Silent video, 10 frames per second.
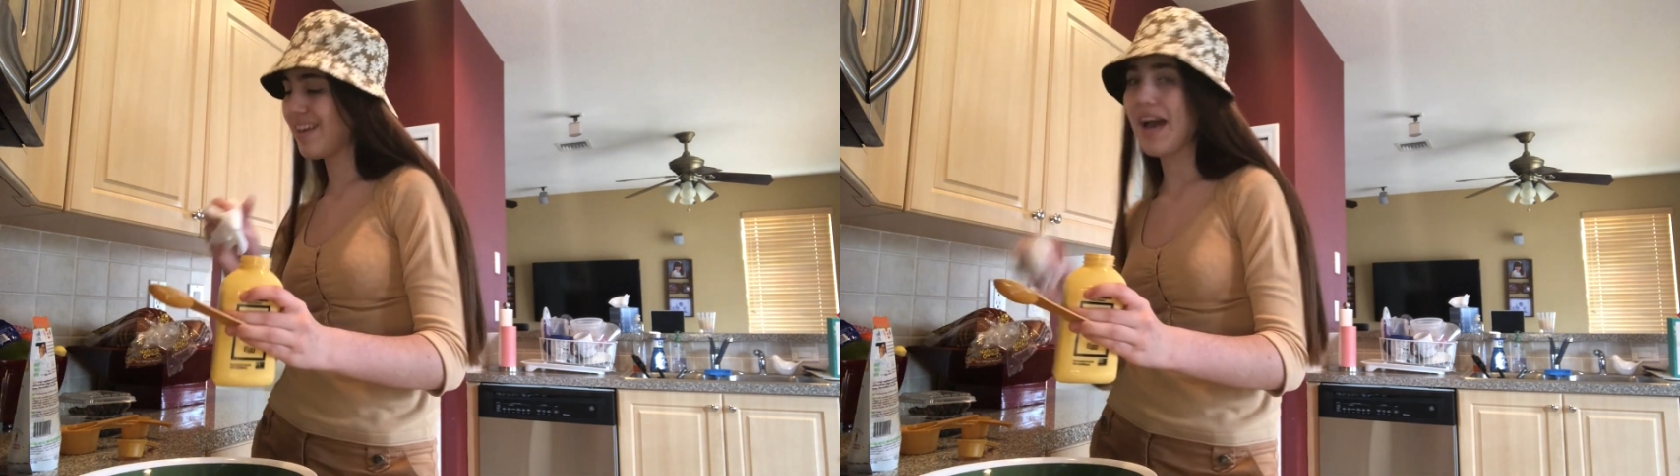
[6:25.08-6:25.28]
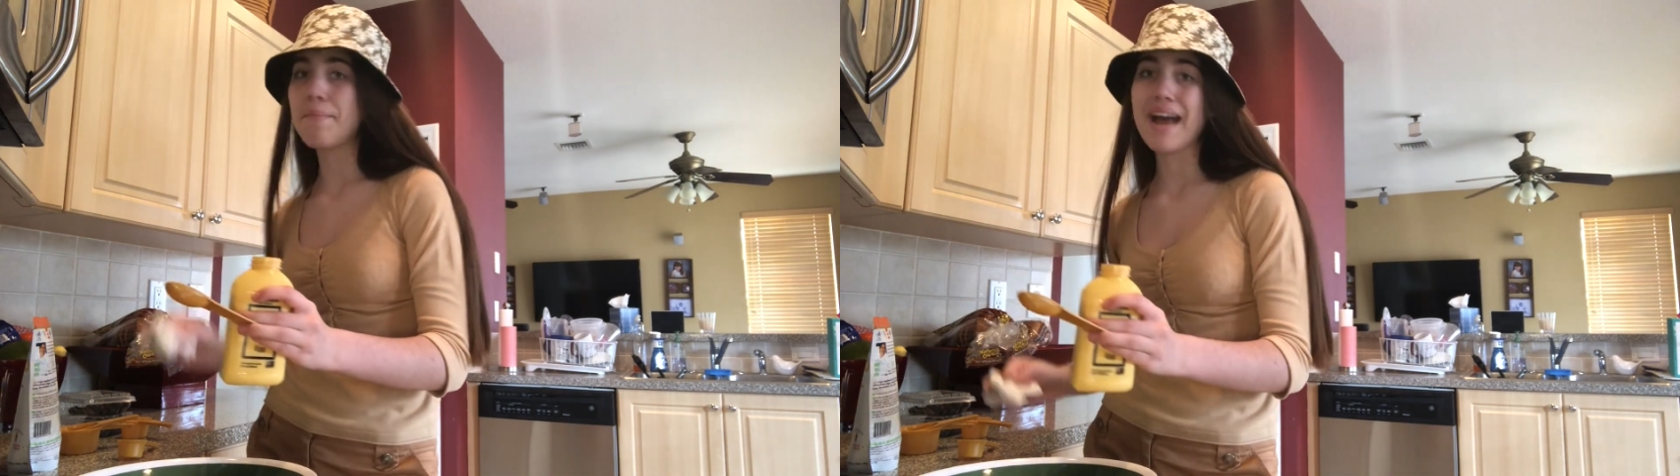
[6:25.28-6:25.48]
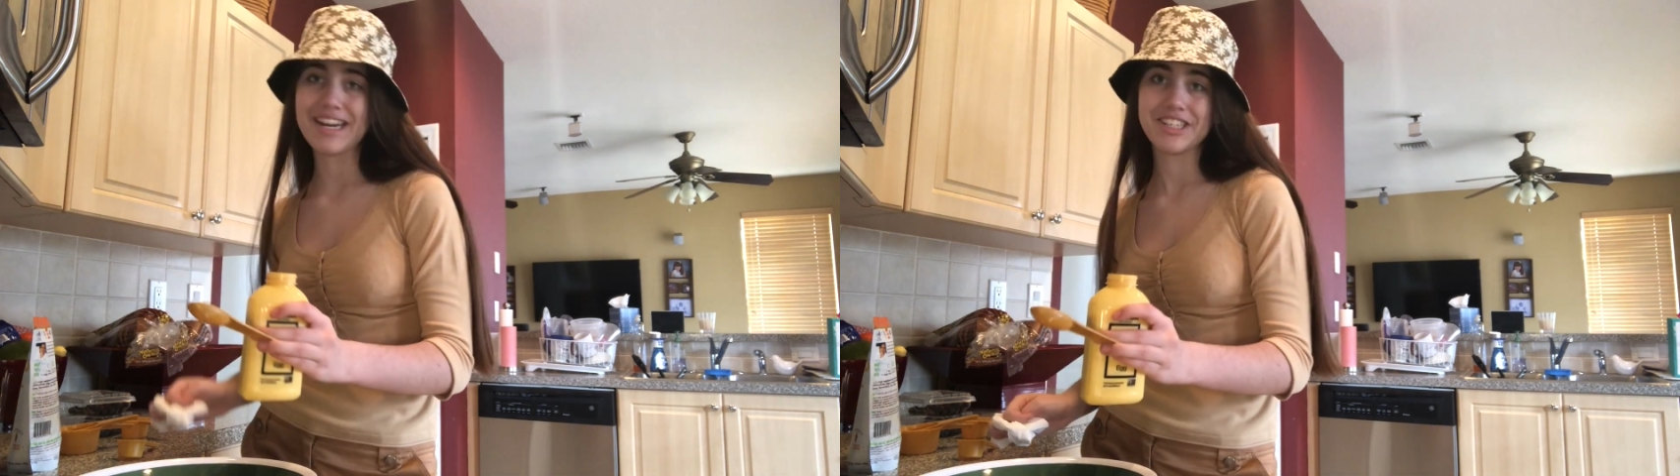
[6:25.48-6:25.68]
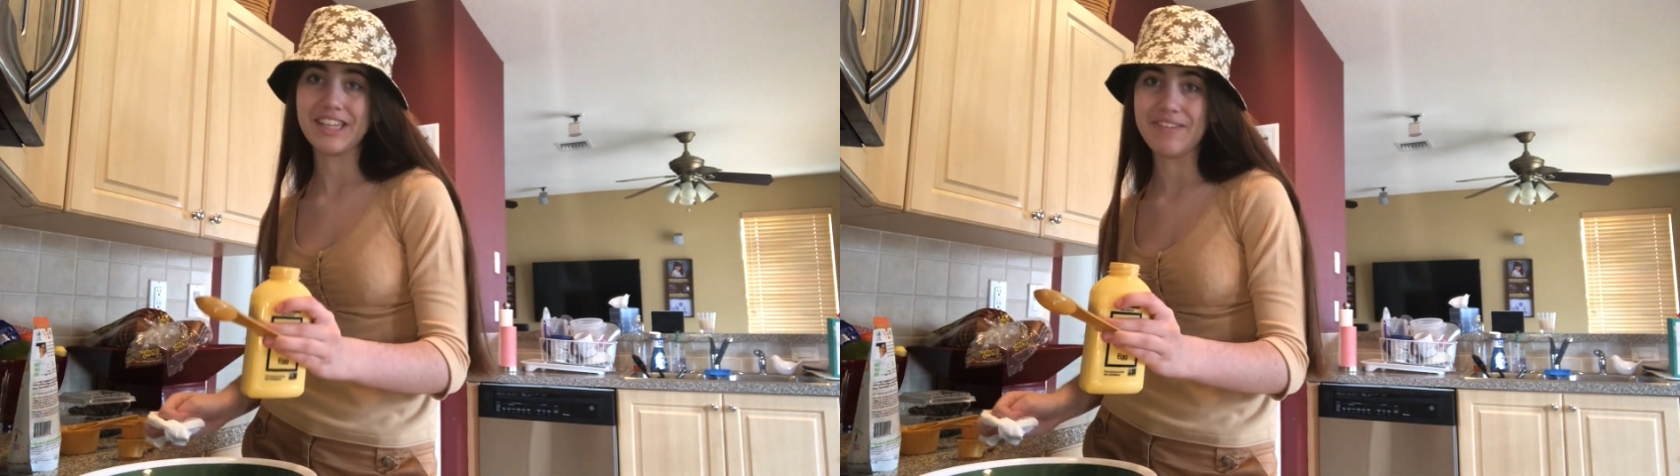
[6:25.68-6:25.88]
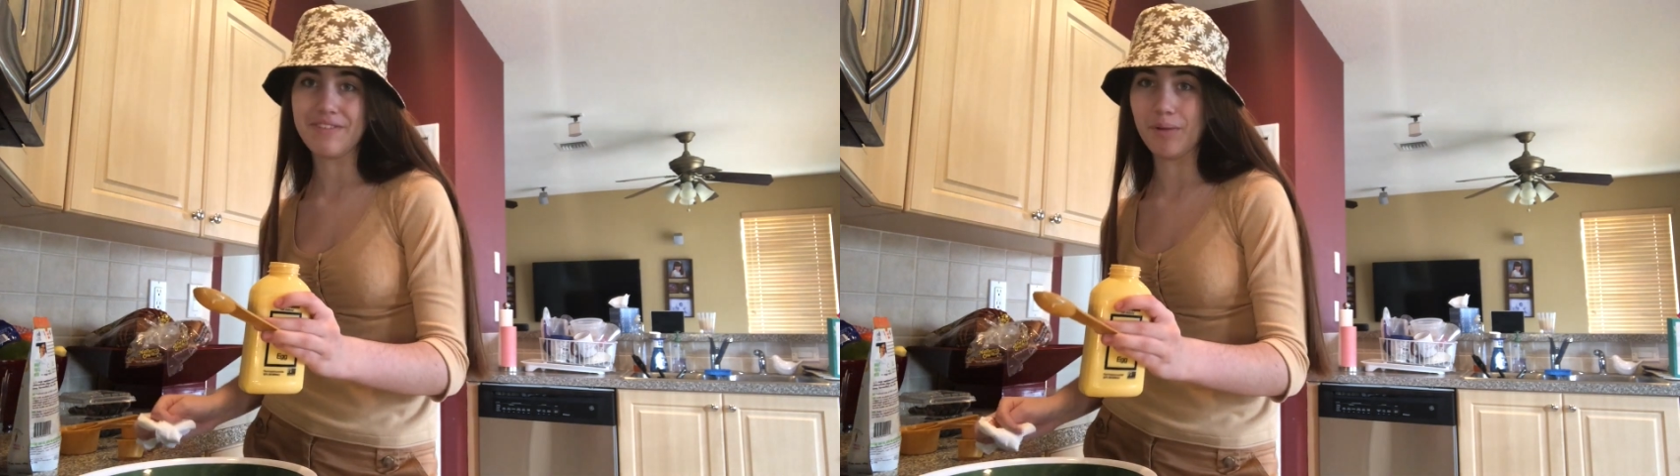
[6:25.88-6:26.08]
I'm
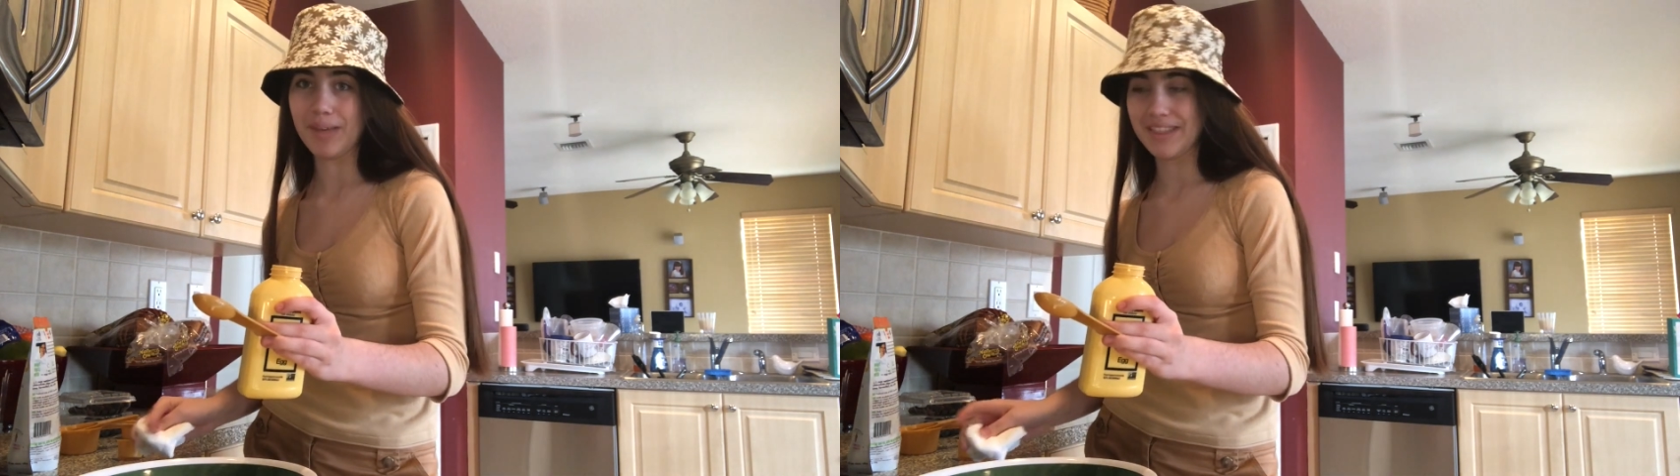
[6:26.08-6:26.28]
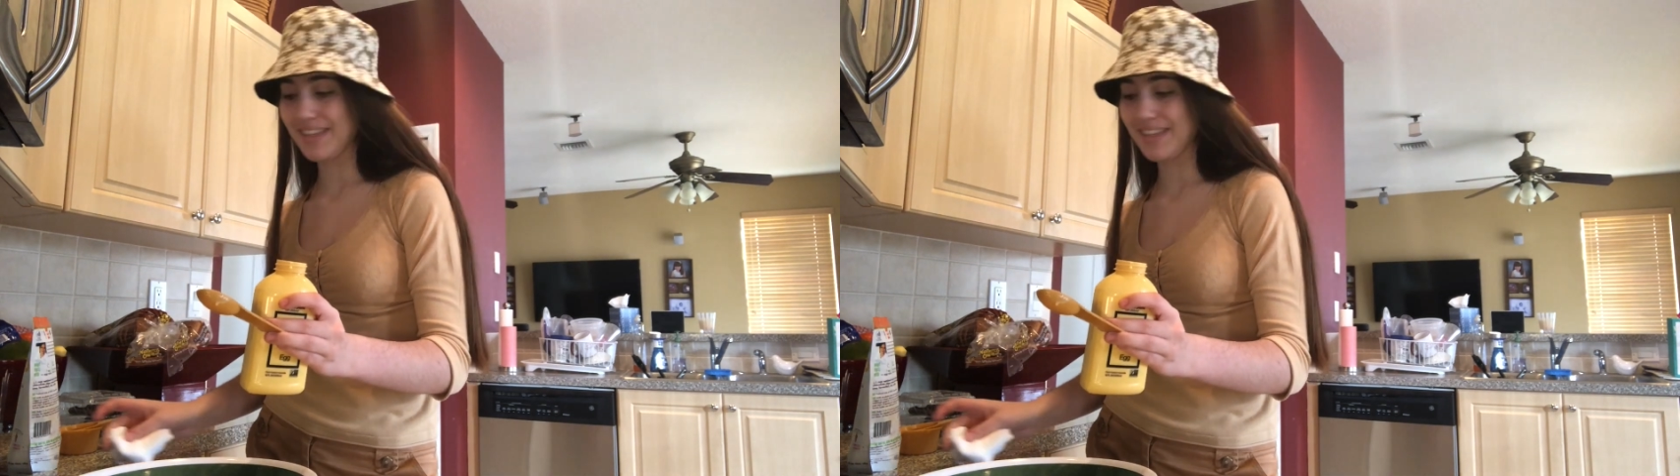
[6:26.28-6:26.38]
actually filming